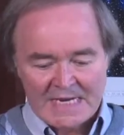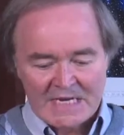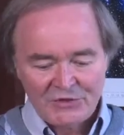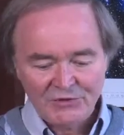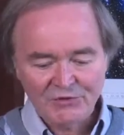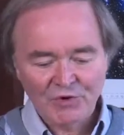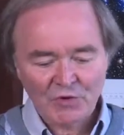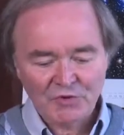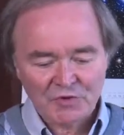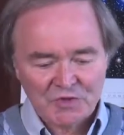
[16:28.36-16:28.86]

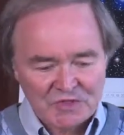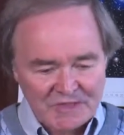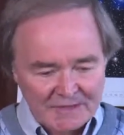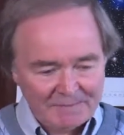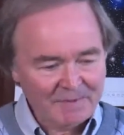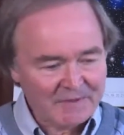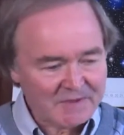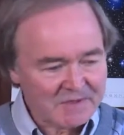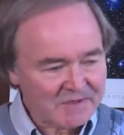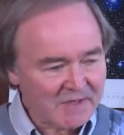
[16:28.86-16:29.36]
You know, the
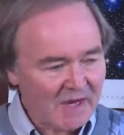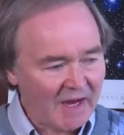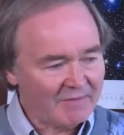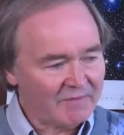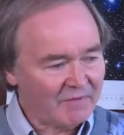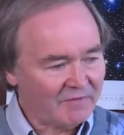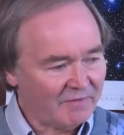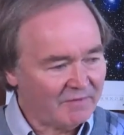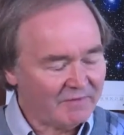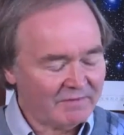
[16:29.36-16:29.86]
simplest
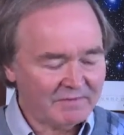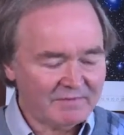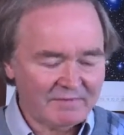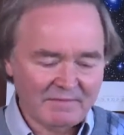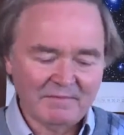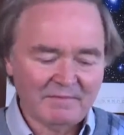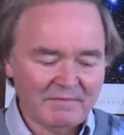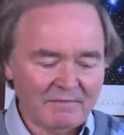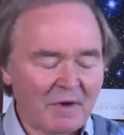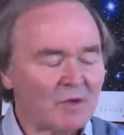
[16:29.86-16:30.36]
type of
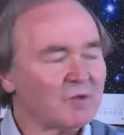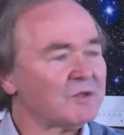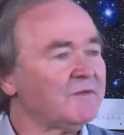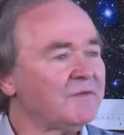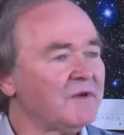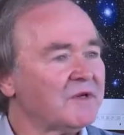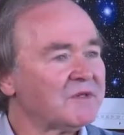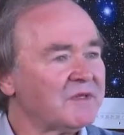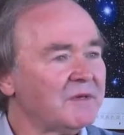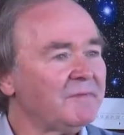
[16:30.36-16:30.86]

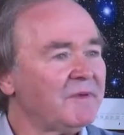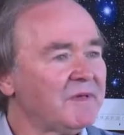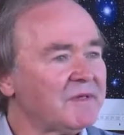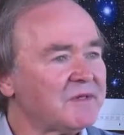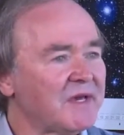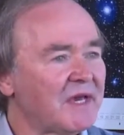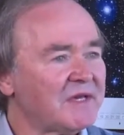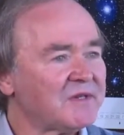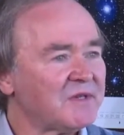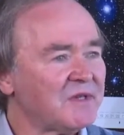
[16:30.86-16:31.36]
multiverse simply
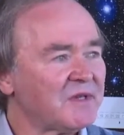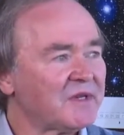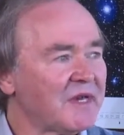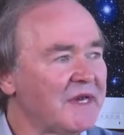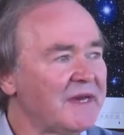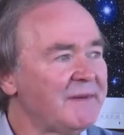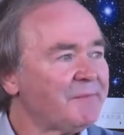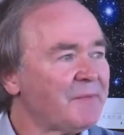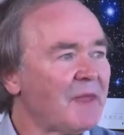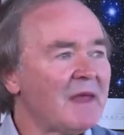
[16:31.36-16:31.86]
says that
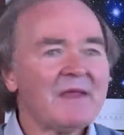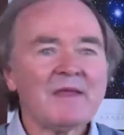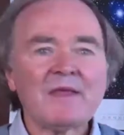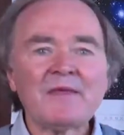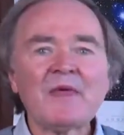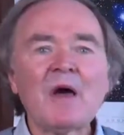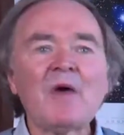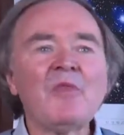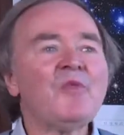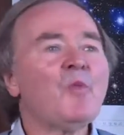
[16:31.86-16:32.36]

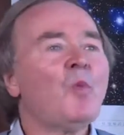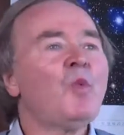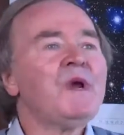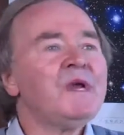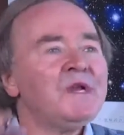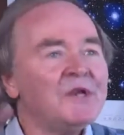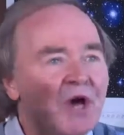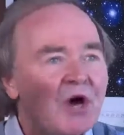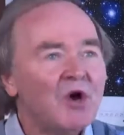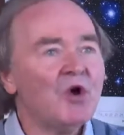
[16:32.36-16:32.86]
we
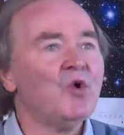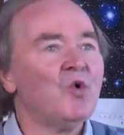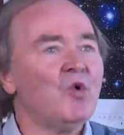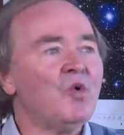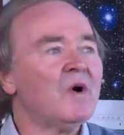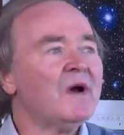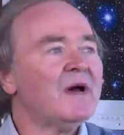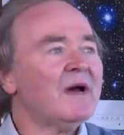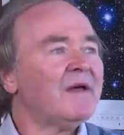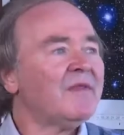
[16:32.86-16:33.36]

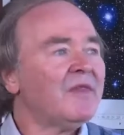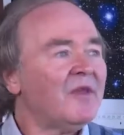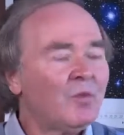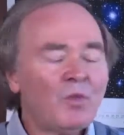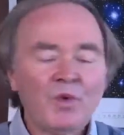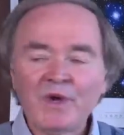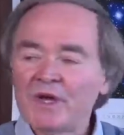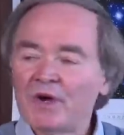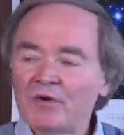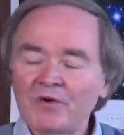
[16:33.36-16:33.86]
know that
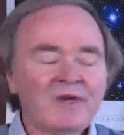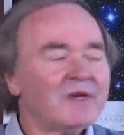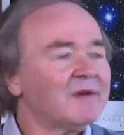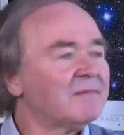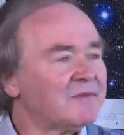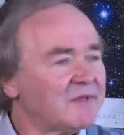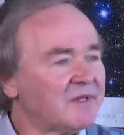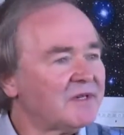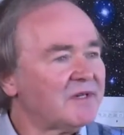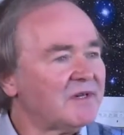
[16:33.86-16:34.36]
we only
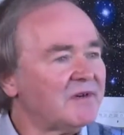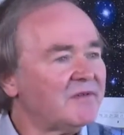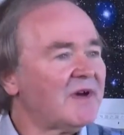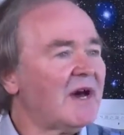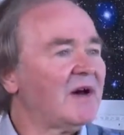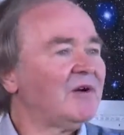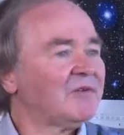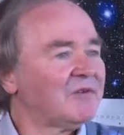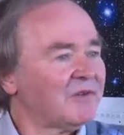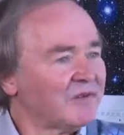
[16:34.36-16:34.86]
observe
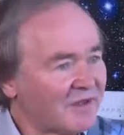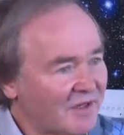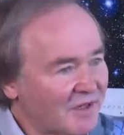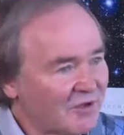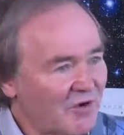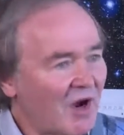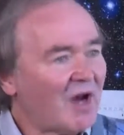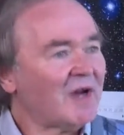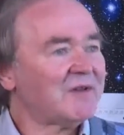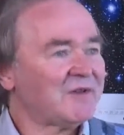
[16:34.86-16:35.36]
out to the
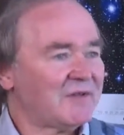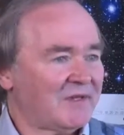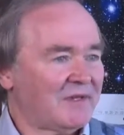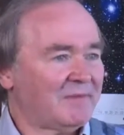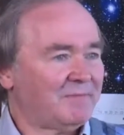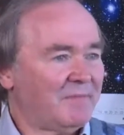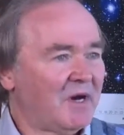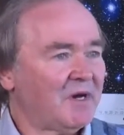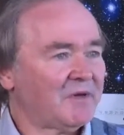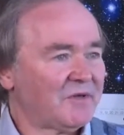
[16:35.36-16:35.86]

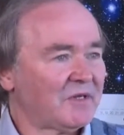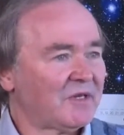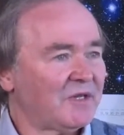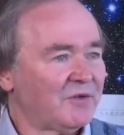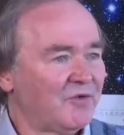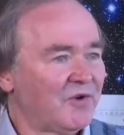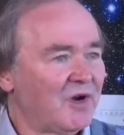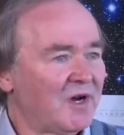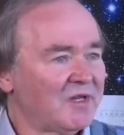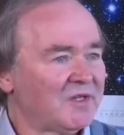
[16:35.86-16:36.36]
horizon, particle
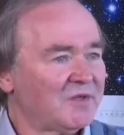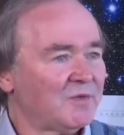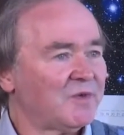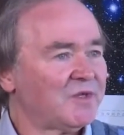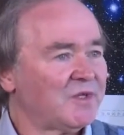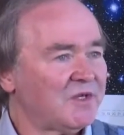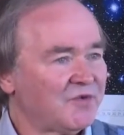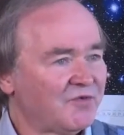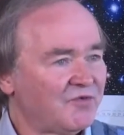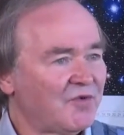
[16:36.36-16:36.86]
horizon,
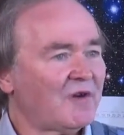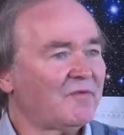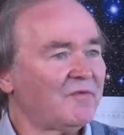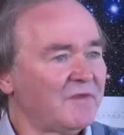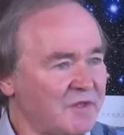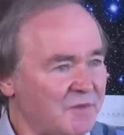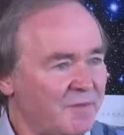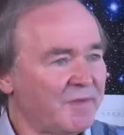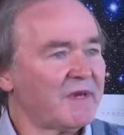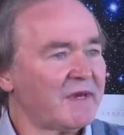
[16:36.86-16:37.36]
which is
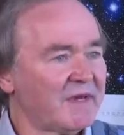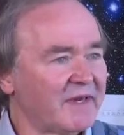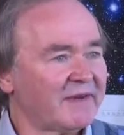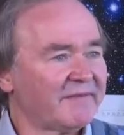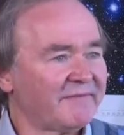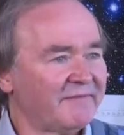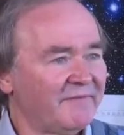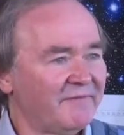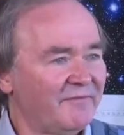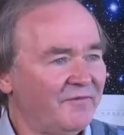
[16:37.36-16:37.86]
roughly speaking
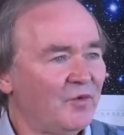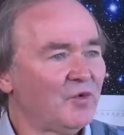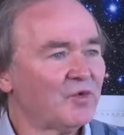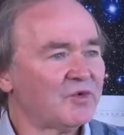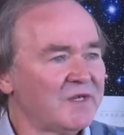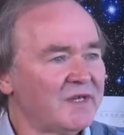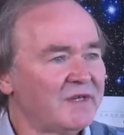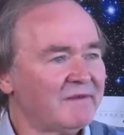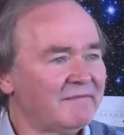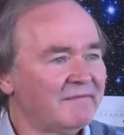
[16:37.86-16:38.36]

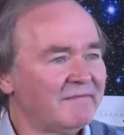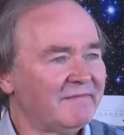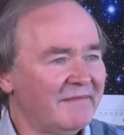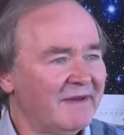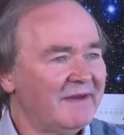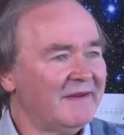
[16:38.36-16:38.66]
14